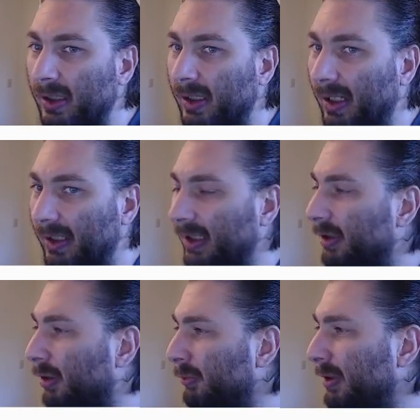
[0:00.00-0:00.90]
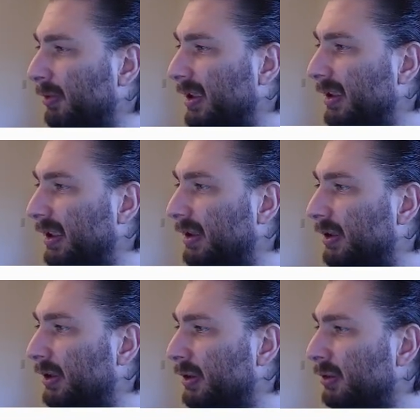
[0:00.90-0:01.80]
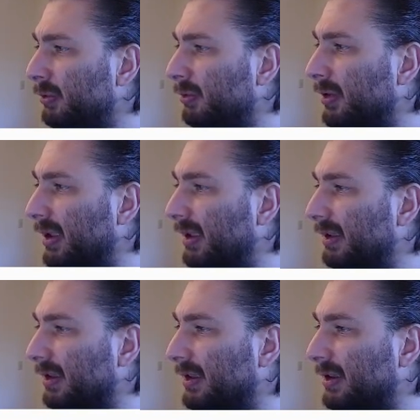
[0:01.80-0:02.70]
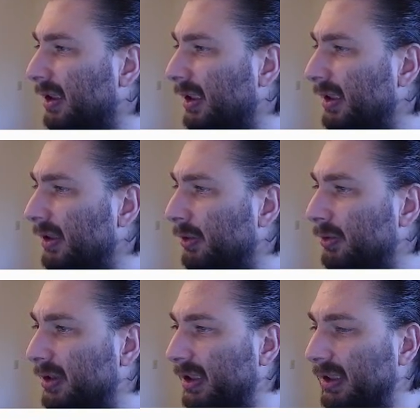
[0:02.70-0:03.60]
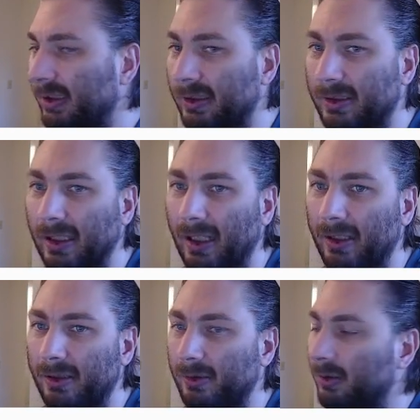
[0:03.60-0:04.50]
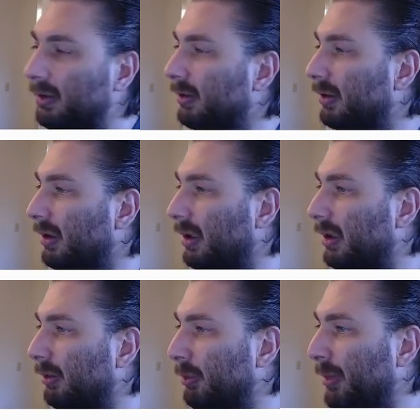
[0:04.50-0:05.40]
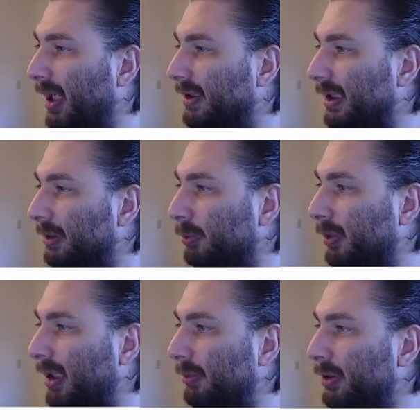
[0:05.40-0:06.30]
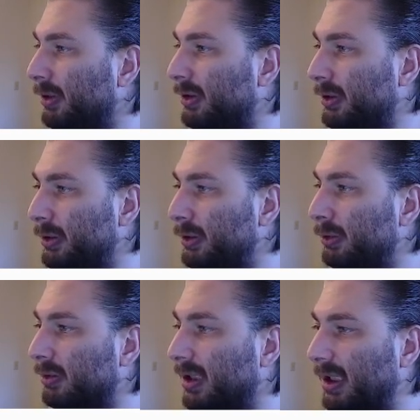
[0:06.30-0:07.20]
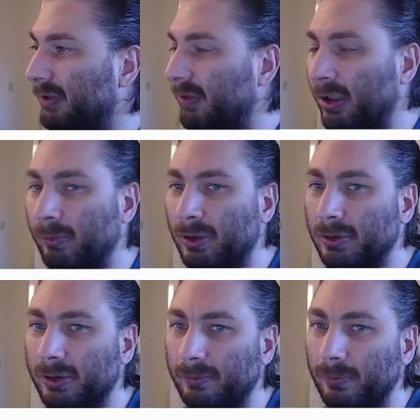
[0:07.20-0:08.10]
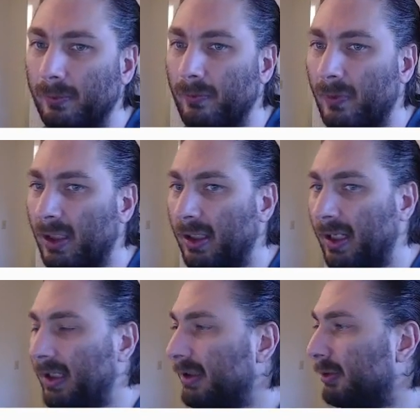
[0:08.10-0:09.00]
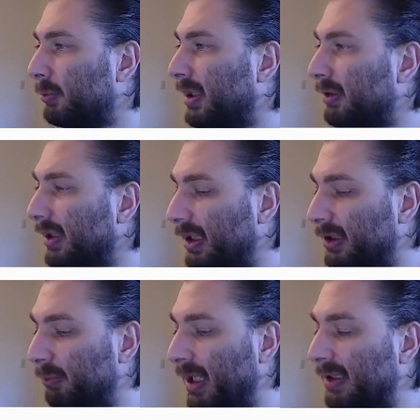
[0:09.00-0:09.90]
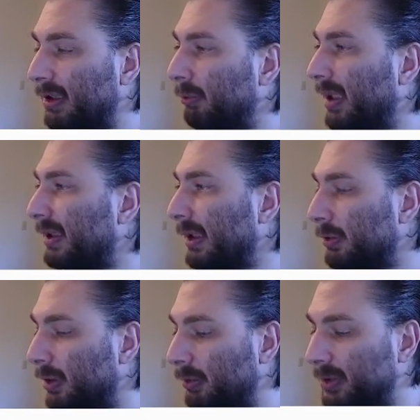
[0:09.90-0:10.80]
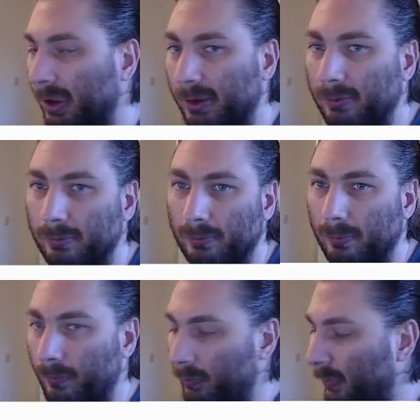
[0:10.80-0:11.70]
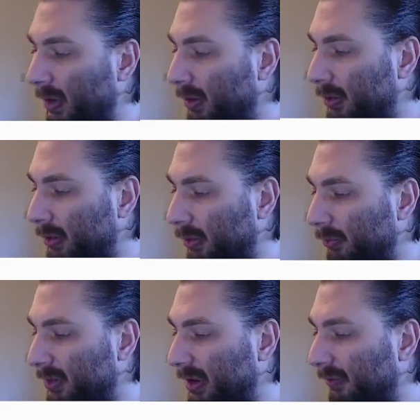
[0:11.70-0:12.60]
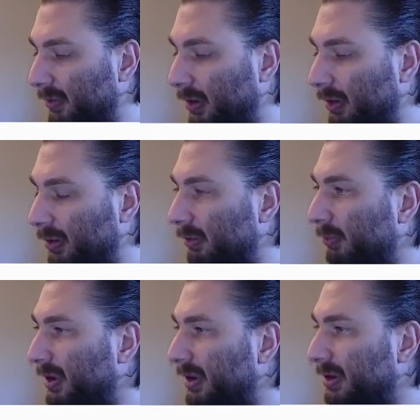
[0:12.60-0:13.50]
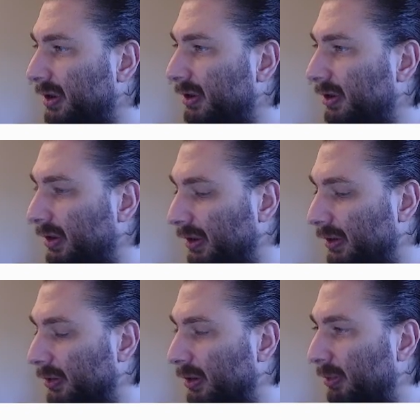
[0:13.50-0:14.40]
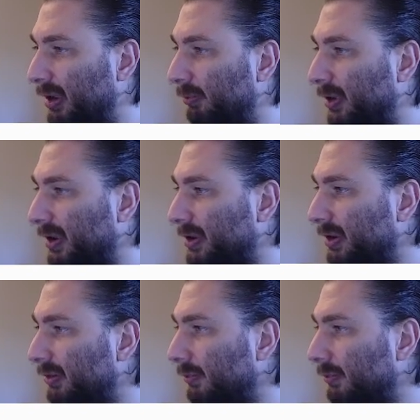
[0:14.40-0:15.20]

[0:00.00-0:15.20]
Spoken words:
And then all we really need to do is assign those things that we pass as parameters to class variables, and as well as make the rectangle object. So self.position is going to be position.